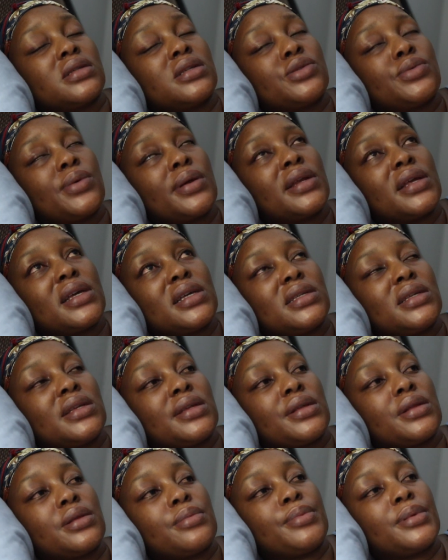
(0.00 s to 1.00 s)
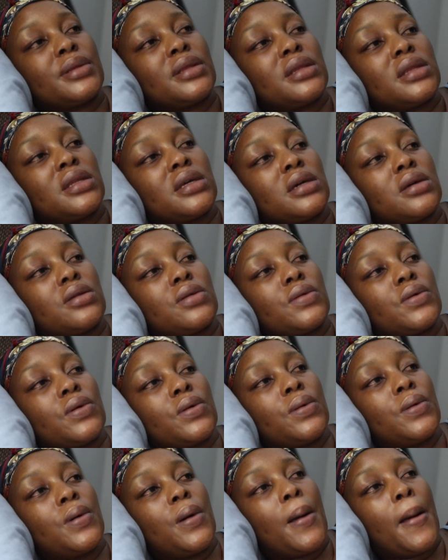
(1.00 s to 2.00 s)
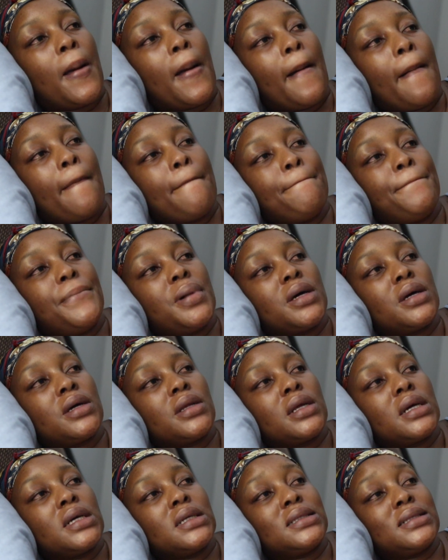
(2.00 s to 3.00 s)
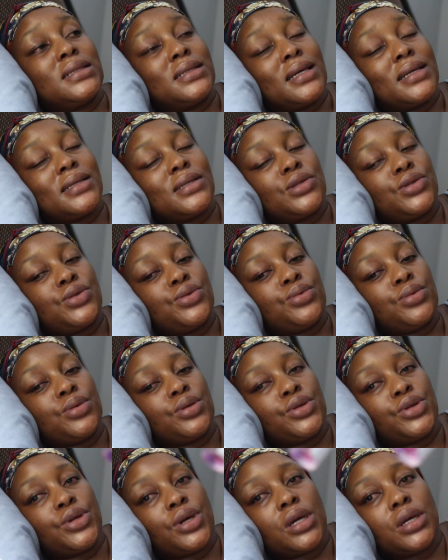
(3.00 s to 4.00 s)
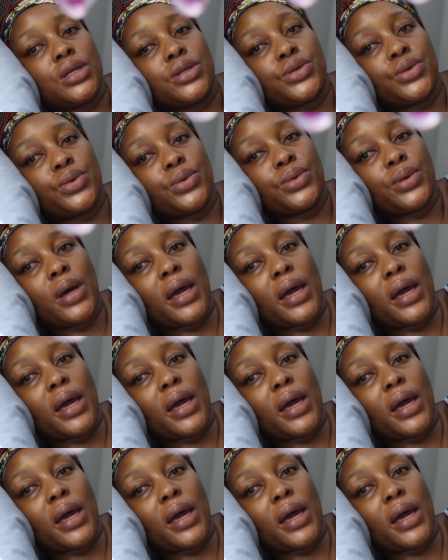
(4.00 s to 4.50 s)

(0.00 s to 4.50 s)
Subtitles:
This one is a little bit thick though, but it does do the trick. So